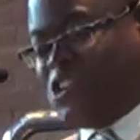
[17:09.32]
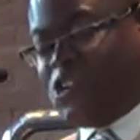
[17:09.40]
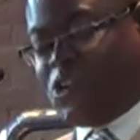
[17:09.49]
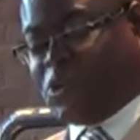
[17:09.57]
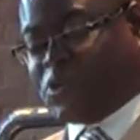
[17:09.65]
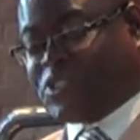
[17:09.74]

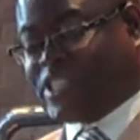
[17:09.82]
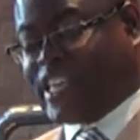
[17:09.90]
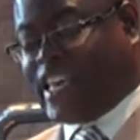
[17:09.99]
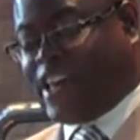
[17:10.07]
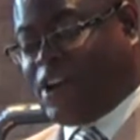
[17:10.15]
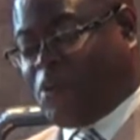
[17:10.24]
knows
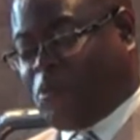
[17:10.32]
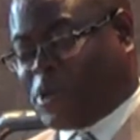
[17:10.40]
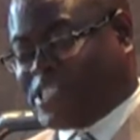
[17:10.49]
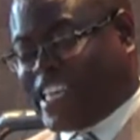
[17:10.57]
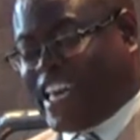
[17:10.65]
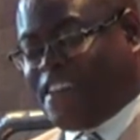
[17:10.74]

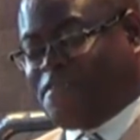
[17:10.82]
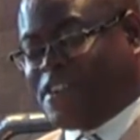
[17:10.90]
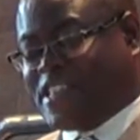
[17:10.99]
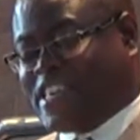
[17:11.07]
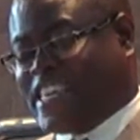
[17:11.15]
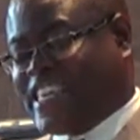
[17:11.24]

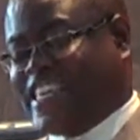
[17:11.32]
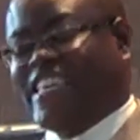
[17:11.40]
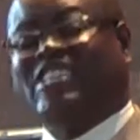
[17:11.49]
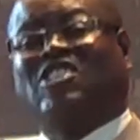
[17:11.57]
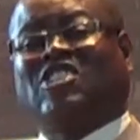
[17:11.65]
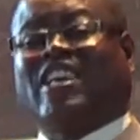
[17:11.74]
whatever the
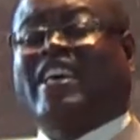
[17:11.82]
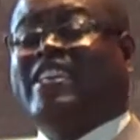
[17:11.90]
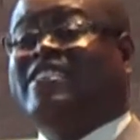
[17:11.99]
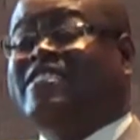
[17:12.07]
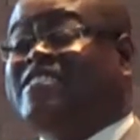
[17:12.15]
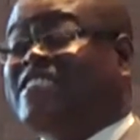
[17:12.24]
king
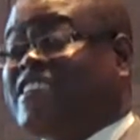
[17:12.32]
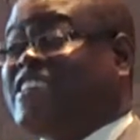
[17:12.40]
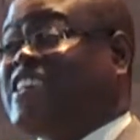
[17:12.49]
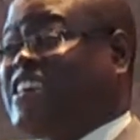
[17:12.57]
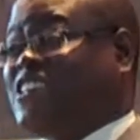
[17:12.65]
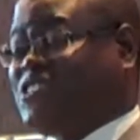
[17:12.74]
says
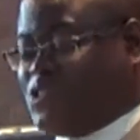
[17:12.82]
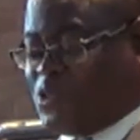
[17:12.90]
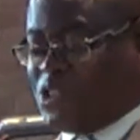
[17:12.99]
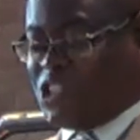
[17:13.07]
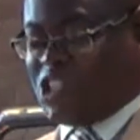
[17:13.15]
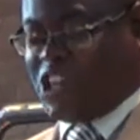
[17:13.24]
in his
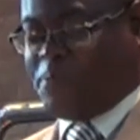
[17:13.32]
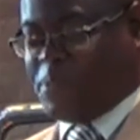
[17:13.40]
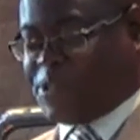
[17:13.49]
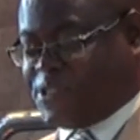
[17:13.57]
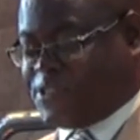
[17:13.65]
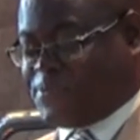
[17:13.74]
own
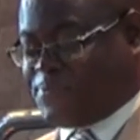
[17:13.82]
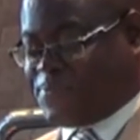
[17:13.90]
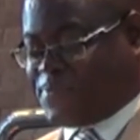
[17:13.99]
chambers.